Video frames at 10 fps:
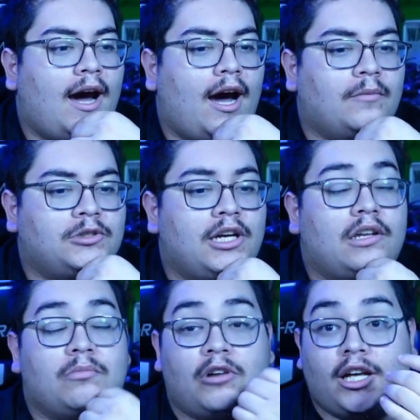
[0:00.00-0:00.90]
Um, she
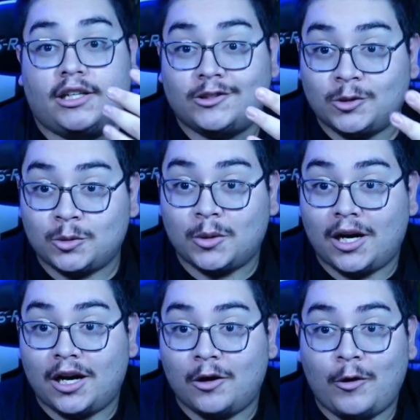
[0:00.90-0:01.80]
ends up running into
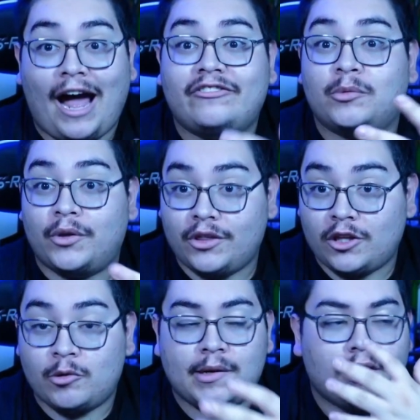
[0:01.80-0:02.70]
uh, a raft with
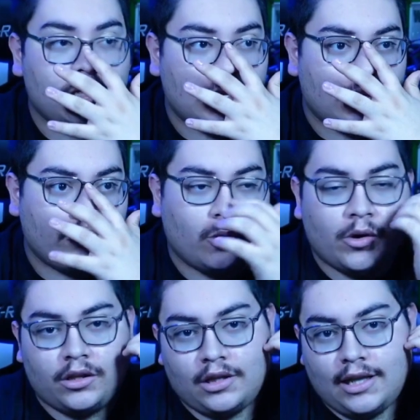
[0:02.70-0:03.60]
humans, and of
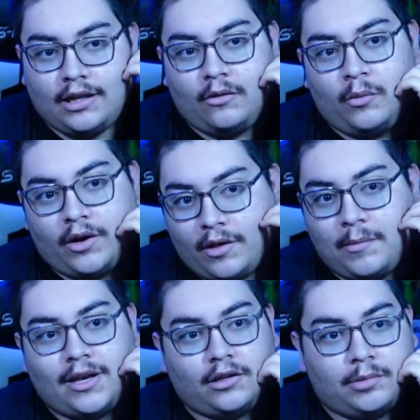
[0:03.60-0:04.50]
course, they one of
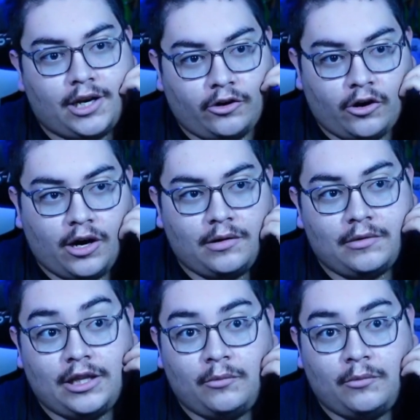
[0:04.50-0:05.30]
them ends up letting her on,